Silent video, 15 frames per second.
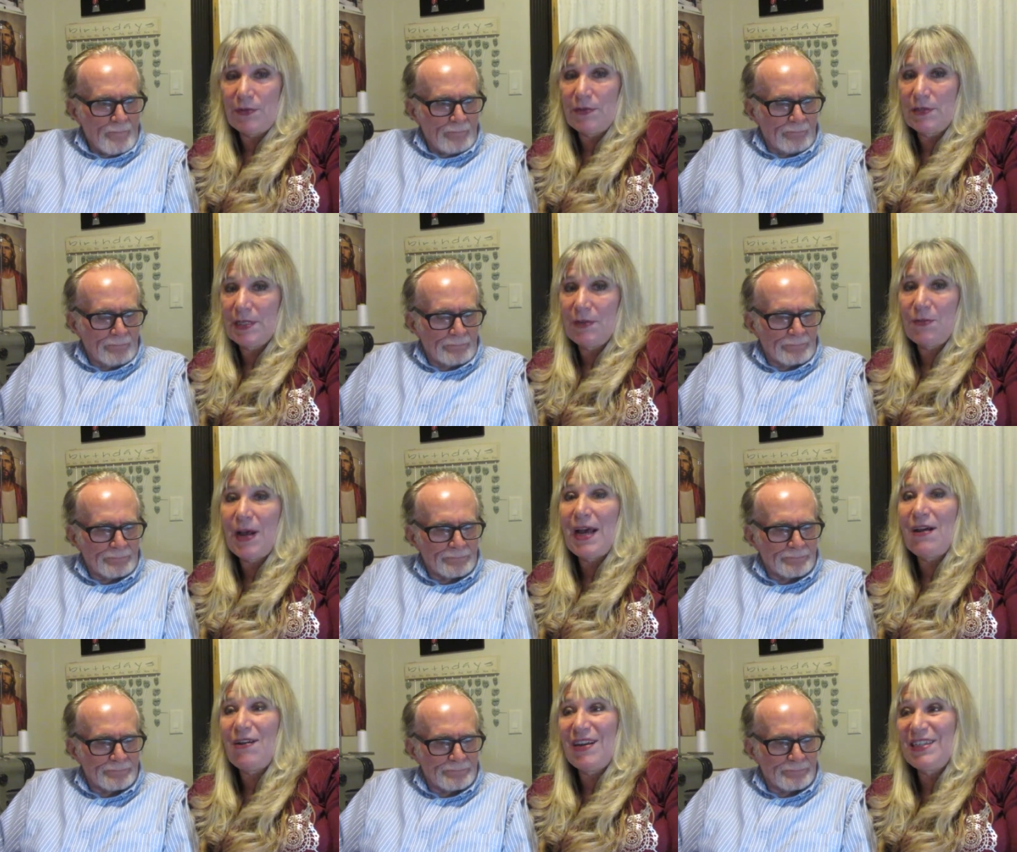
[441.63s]
Speaker 1: You'll say,
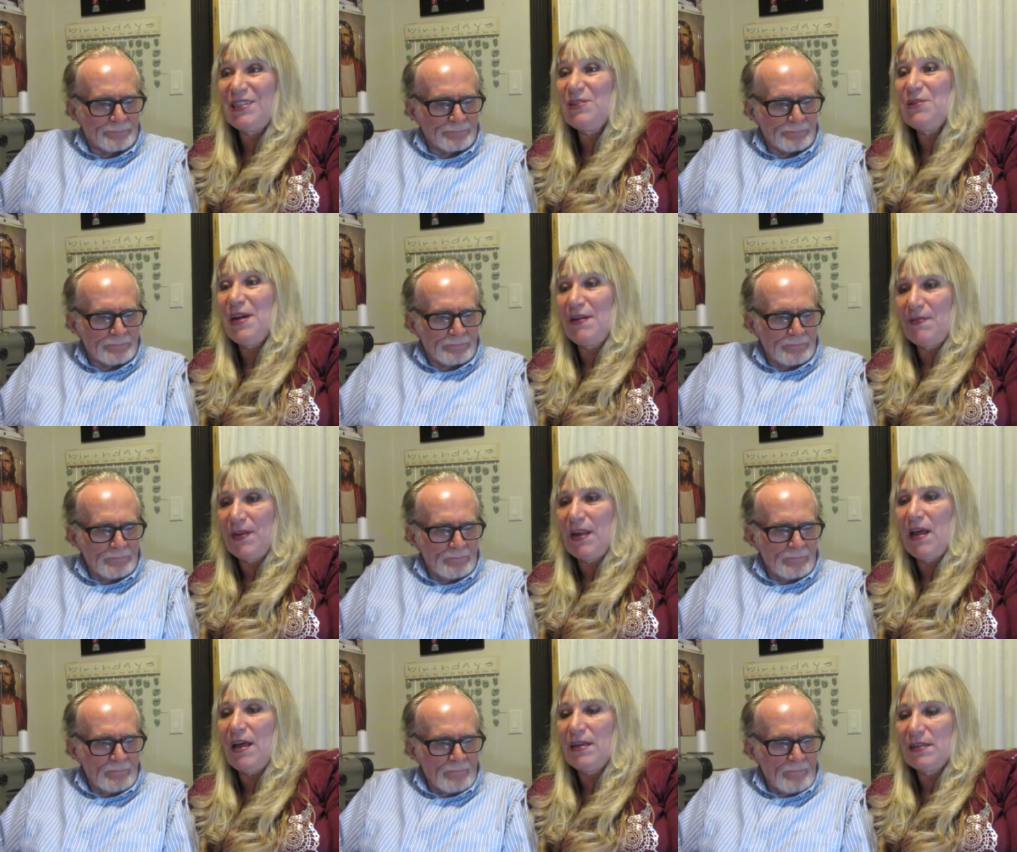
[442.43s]
wow, I do have a
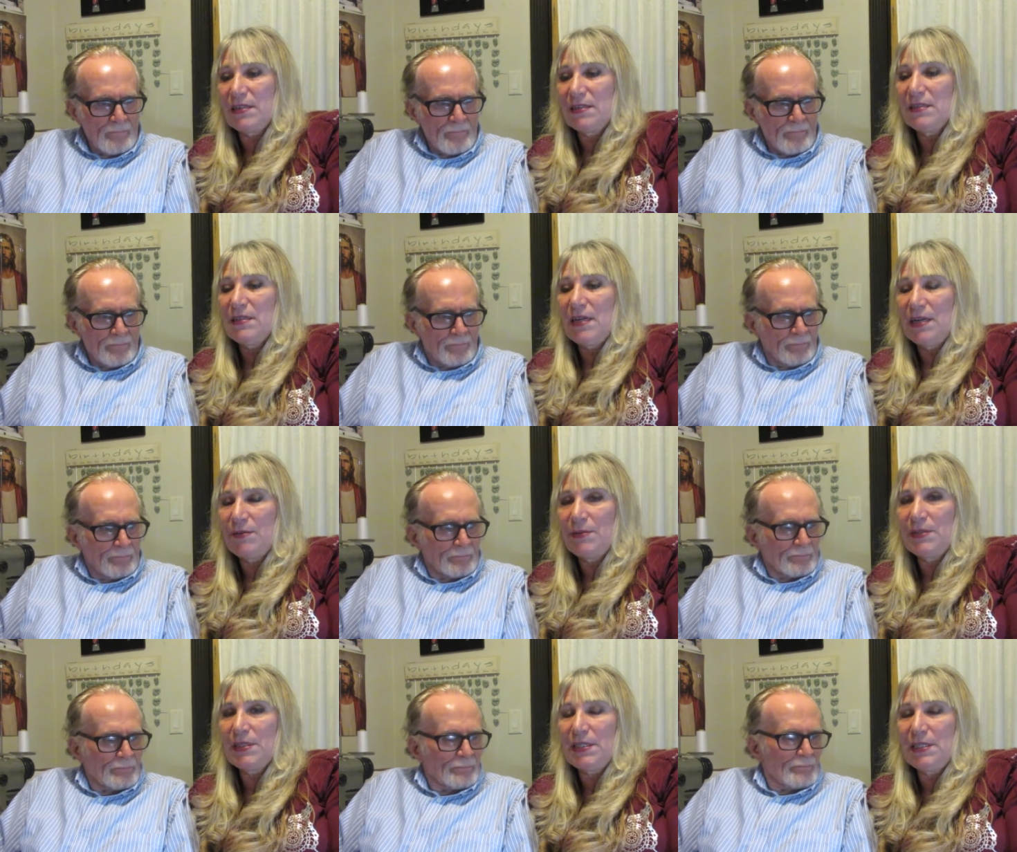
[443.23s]
lot. I
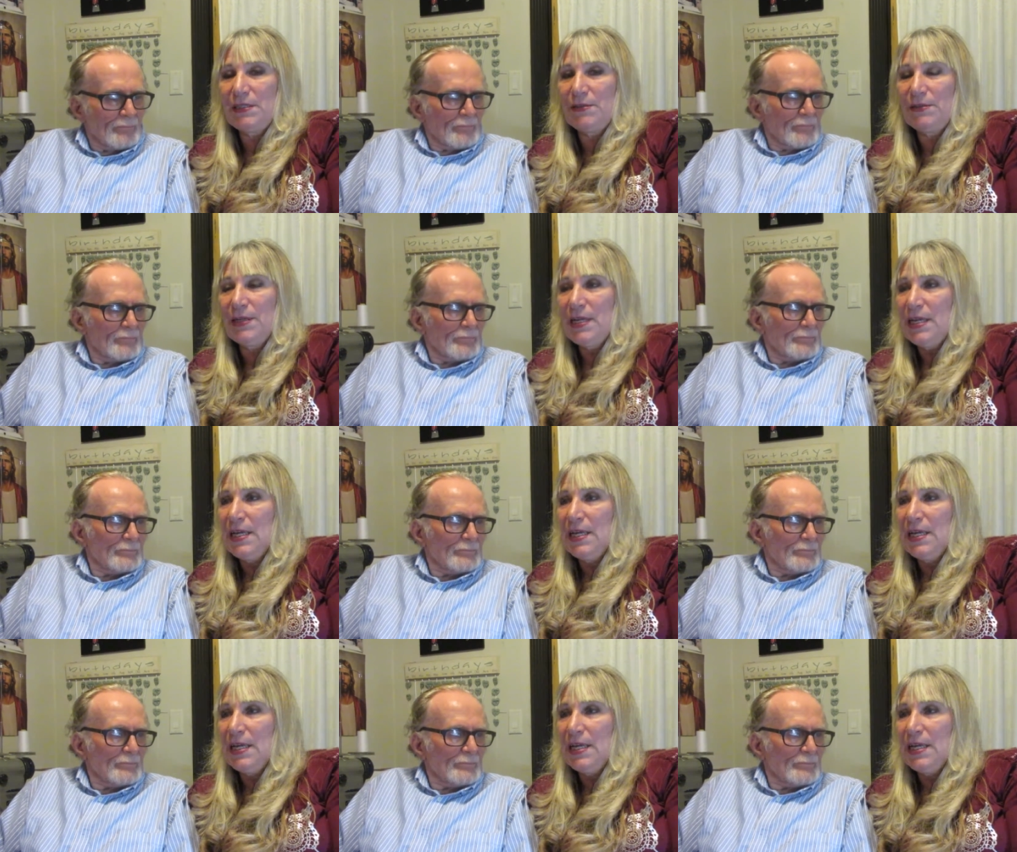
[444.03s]
really do.